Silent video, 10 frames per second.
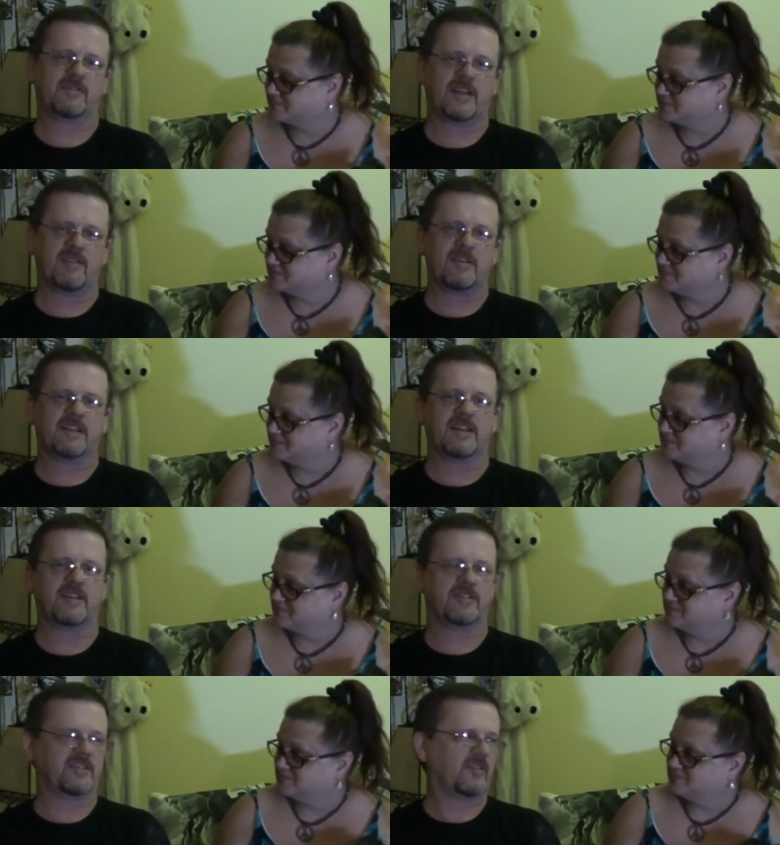Speaker 1: scary, and then
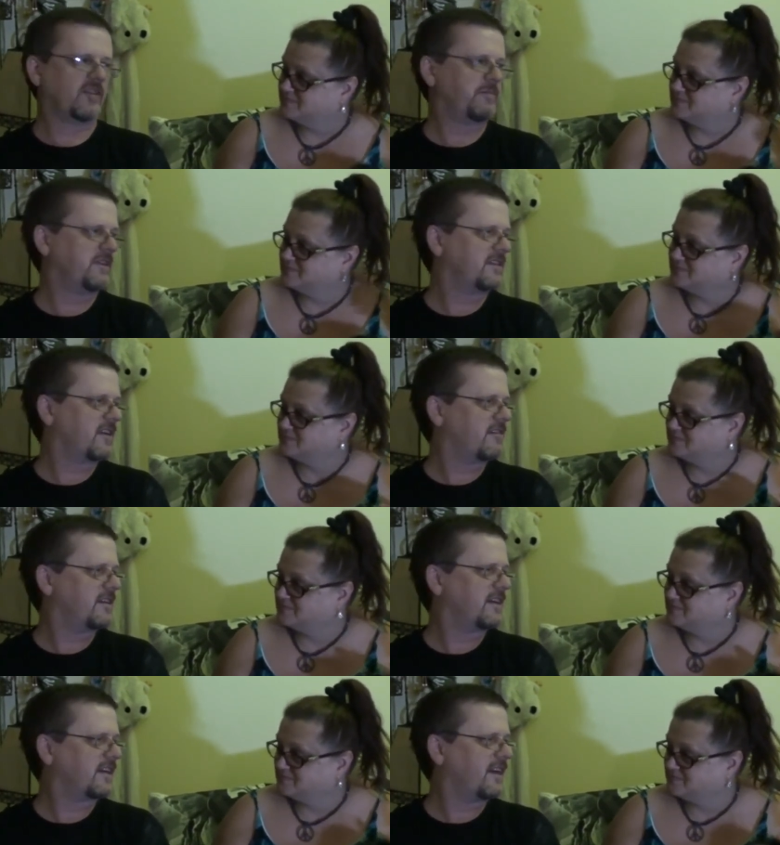there's the creepy scary
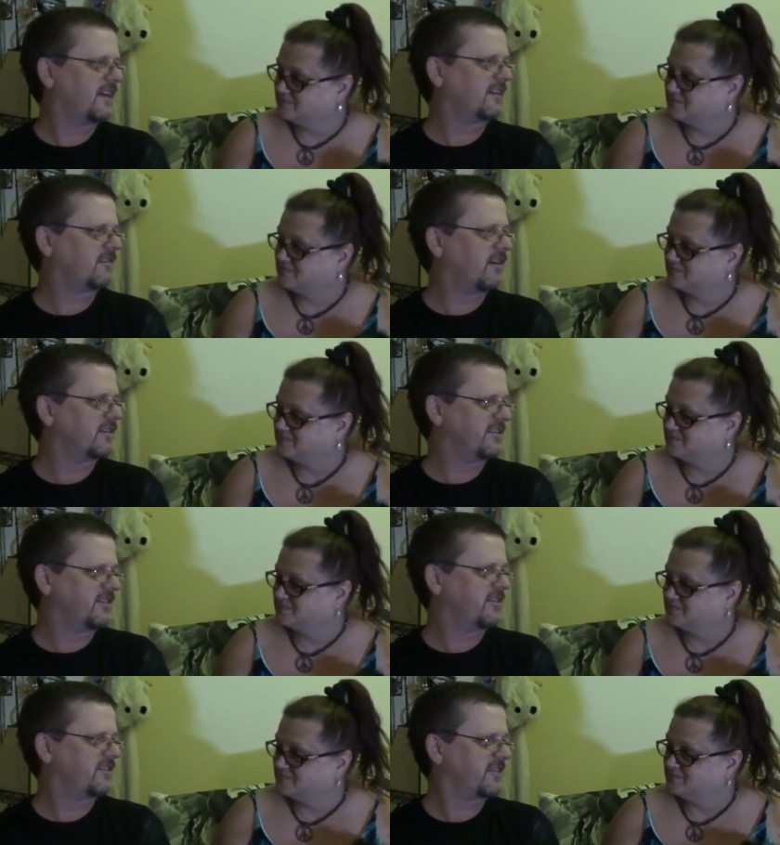that kind of crawls
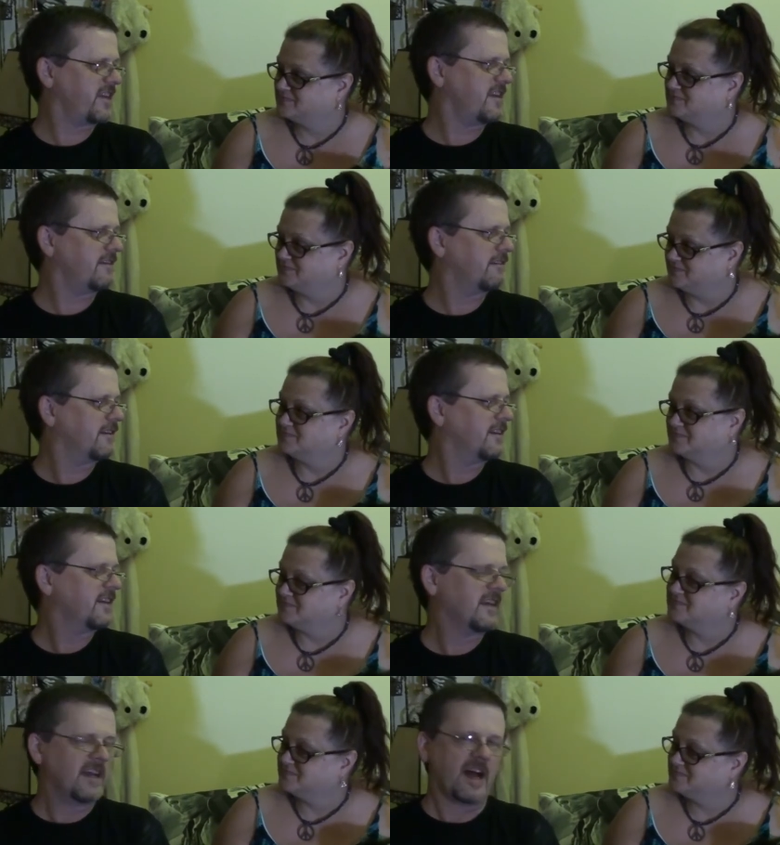into your skin.
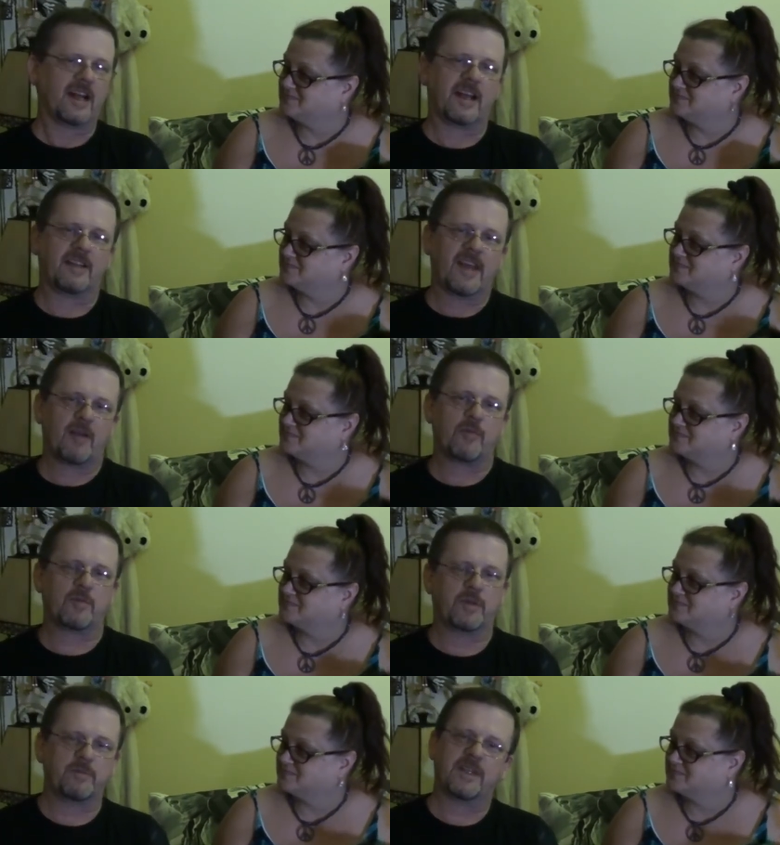I, that one
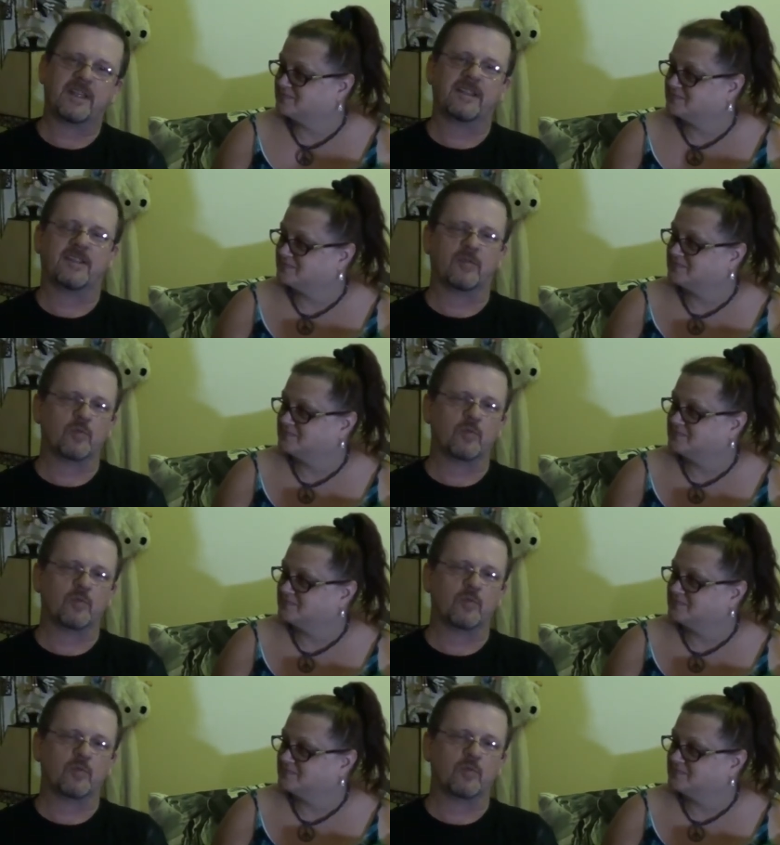would be the